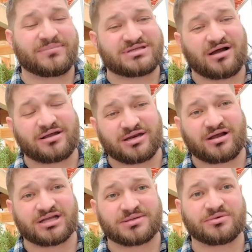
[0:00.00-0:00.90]
talking to
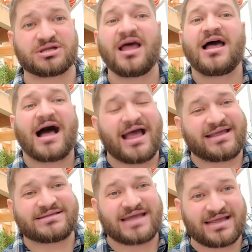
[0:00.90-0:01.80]
customers, I
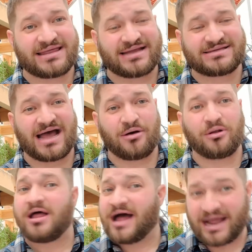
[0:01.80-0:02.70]
can take that towel,